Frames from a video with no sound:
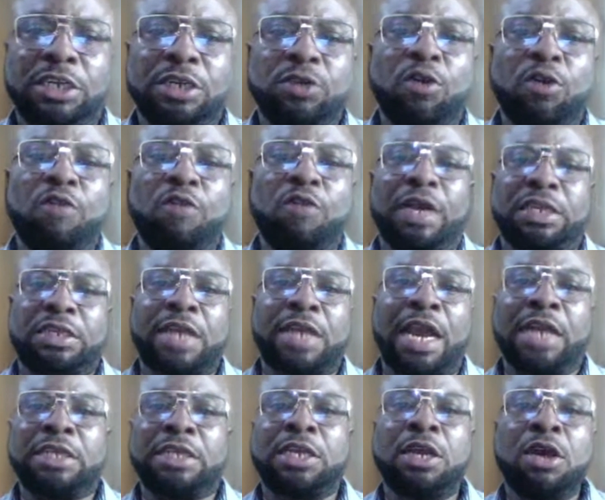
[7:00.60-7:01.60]

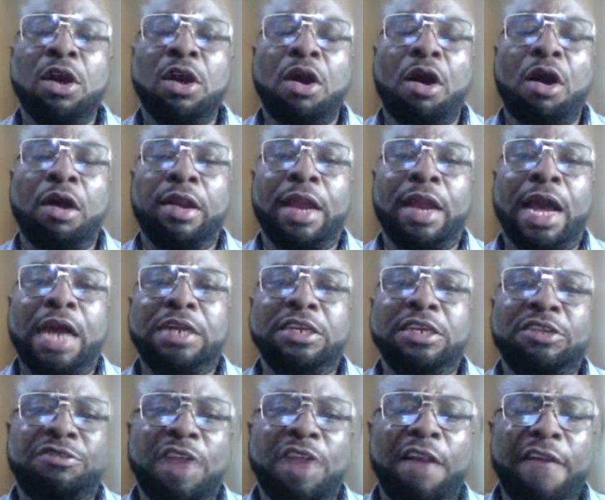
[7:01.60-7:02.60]
oversight on how
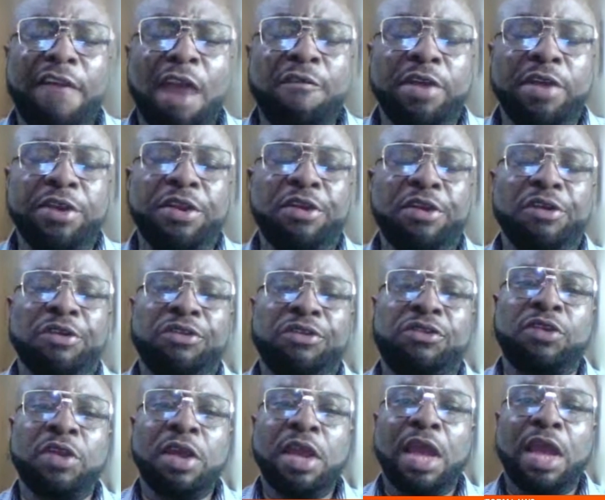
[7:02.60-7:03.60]
these revenues
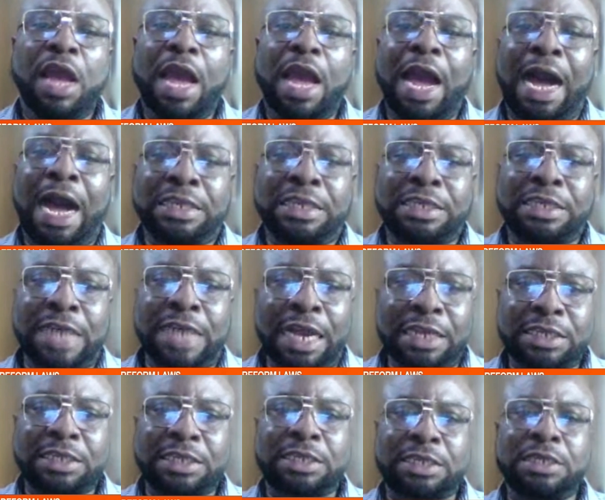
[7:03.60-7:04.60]
are
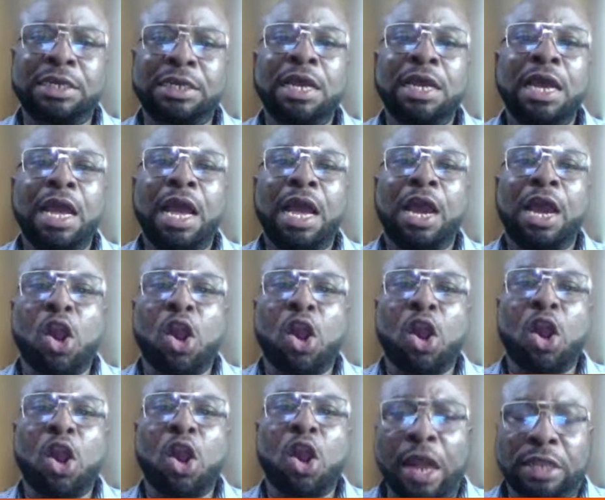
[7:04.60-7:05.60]
assessed,
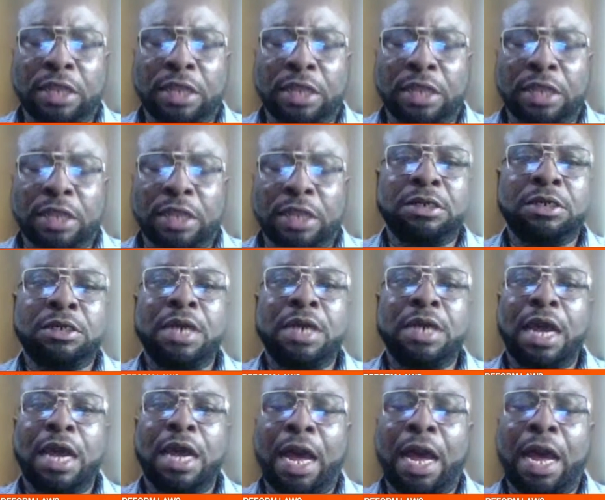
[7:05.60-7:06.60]
collected,
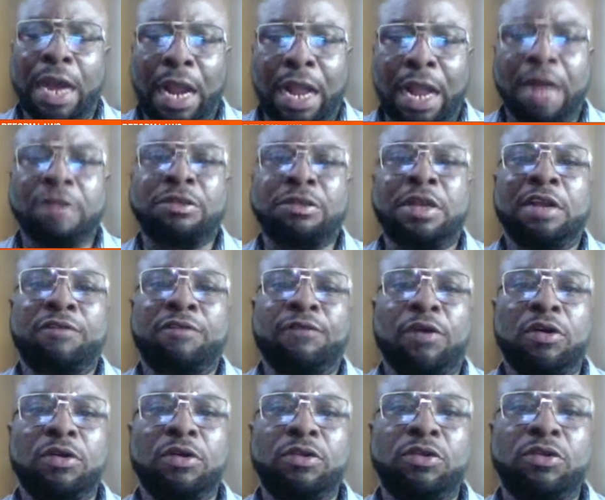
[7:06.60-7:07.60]
and accounted for.
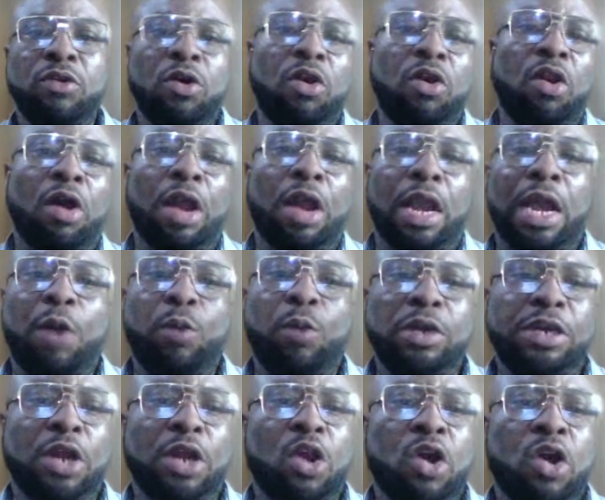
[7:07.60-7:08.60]
No longer with the
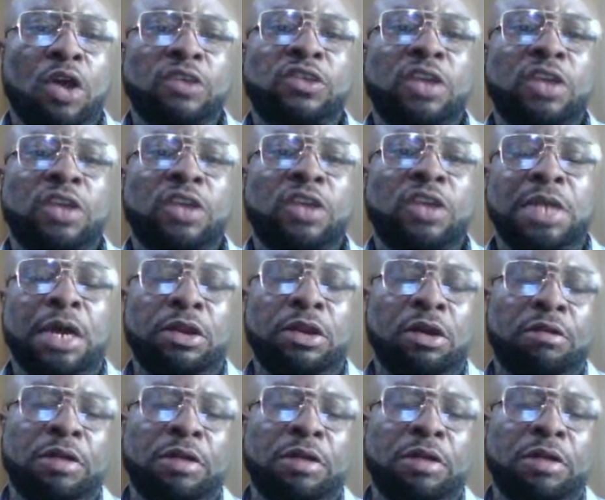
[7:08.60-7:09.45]
customs and all the rest